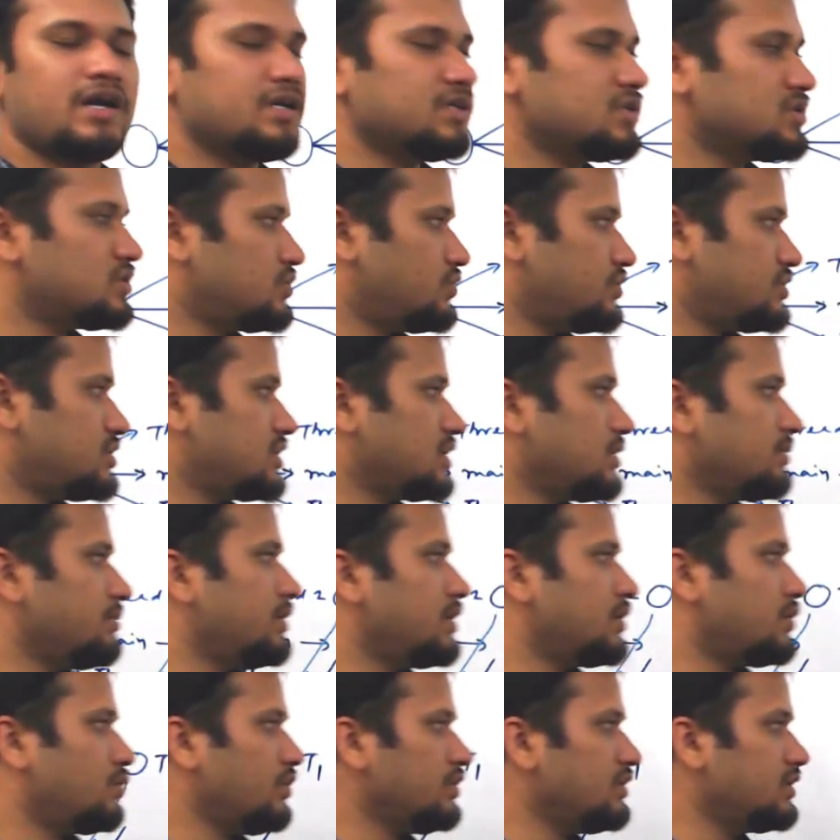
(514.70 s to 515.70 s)
in switching
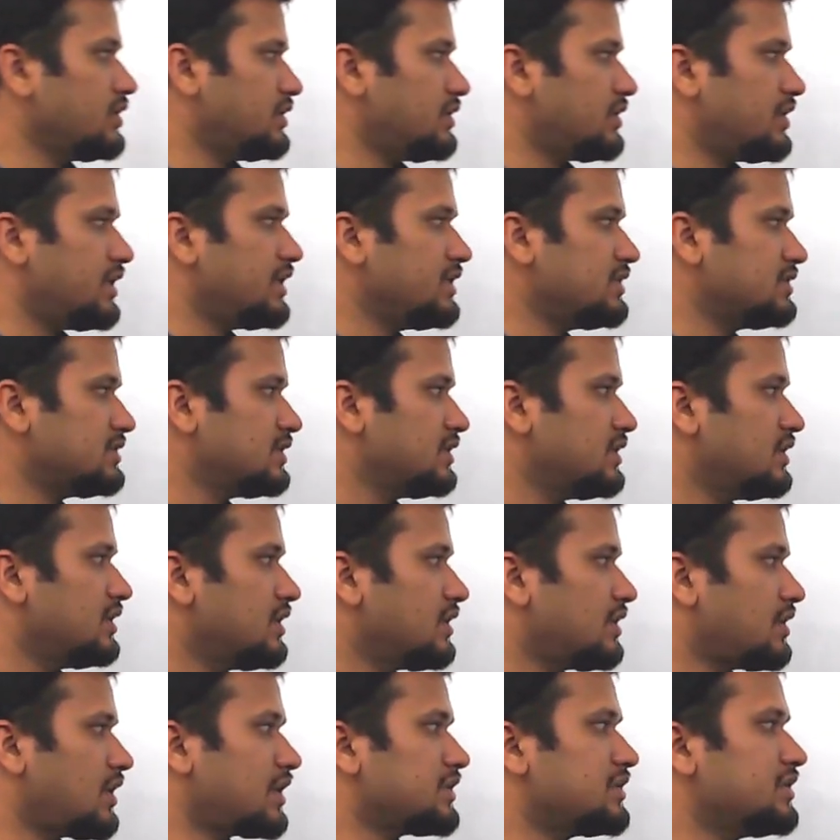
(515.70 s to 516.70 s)
between the threads
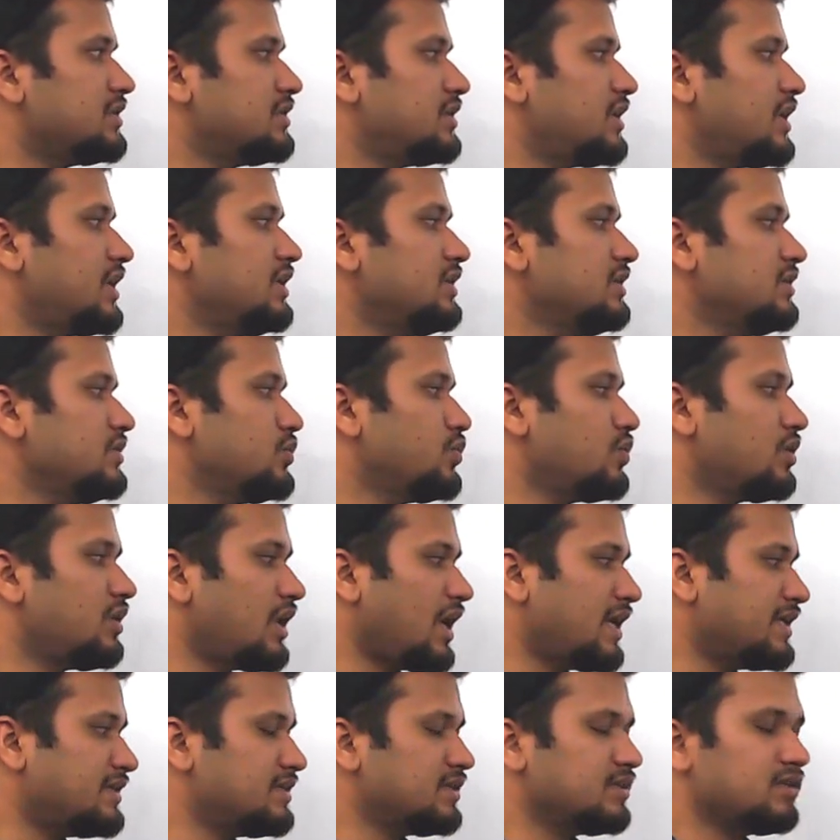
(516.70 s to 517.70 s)
rather than
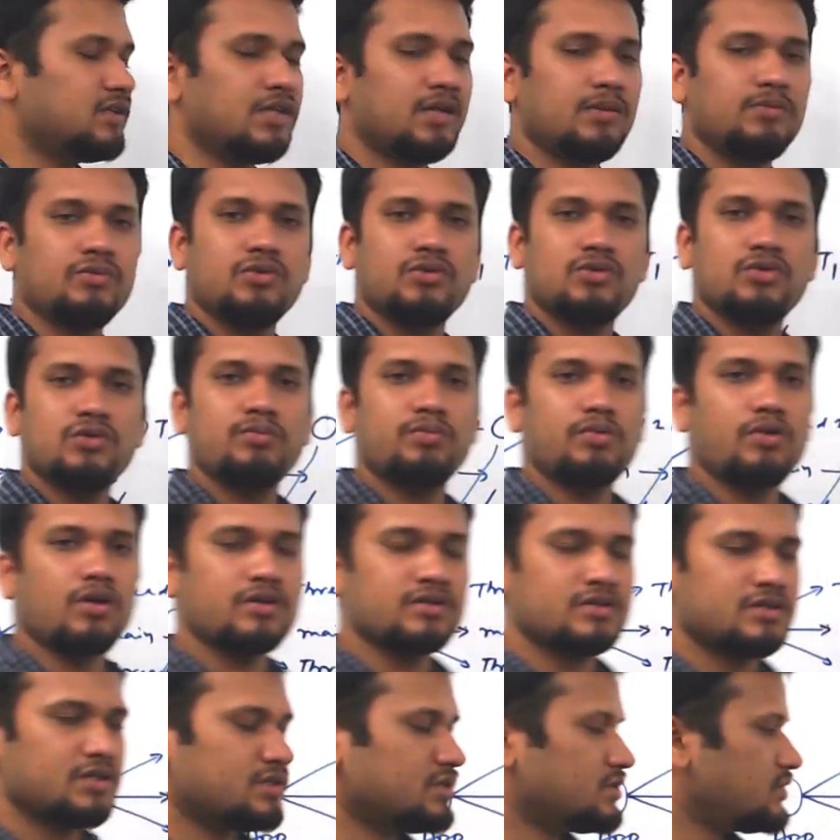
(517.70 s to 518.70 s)
utilizing them to
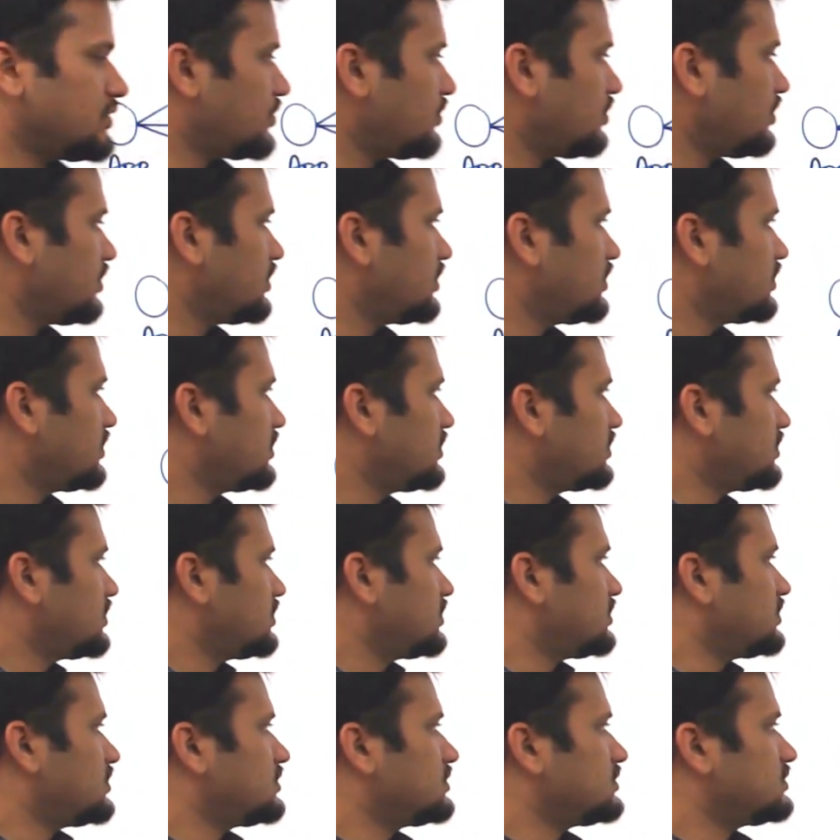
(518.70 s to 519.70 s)
process your
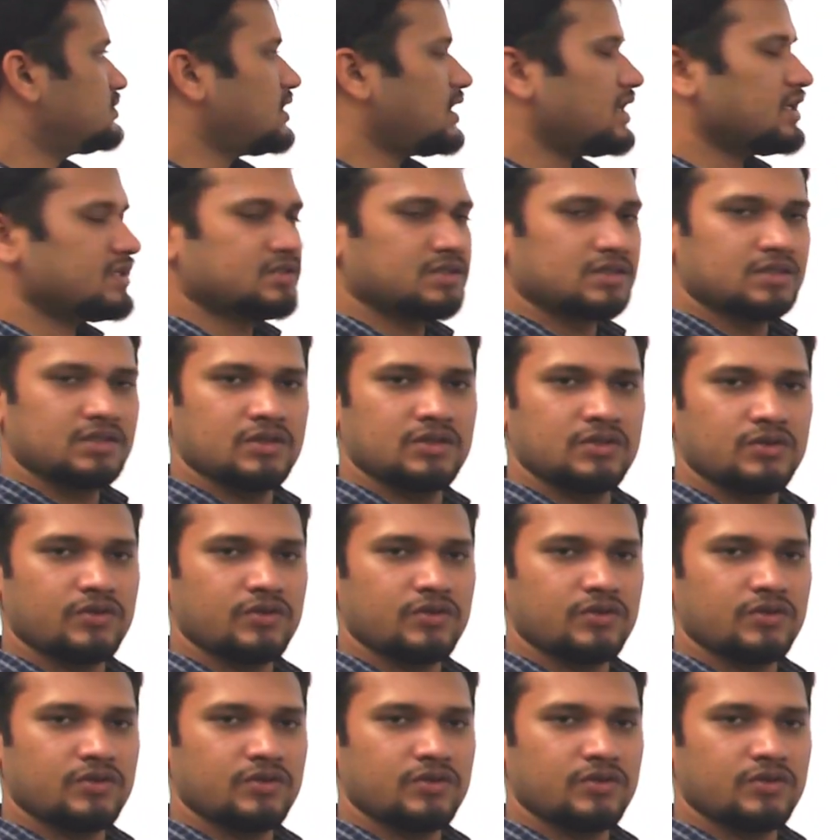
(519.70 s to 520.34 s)
task.